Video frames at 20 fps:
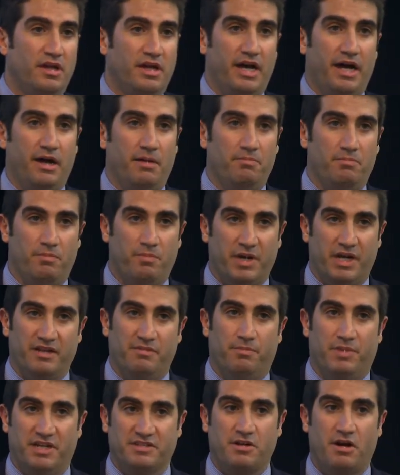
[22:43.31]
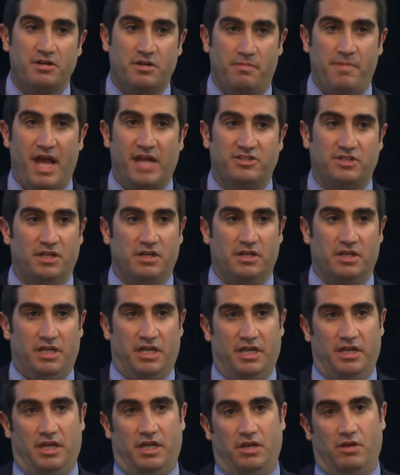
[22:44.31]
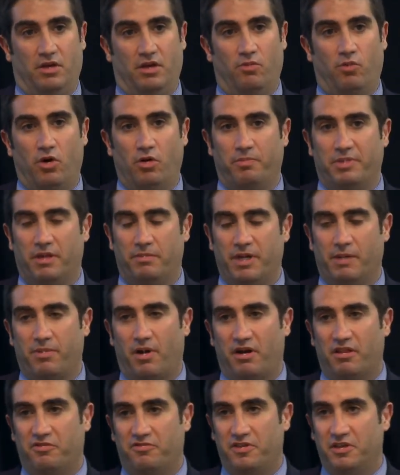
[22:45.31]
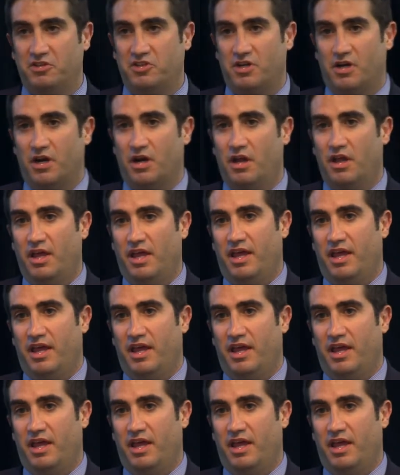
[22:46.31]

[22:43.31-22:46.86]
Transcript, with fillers: Um, but, it, but it's hard to imagine it, it, won't be a big part of the future.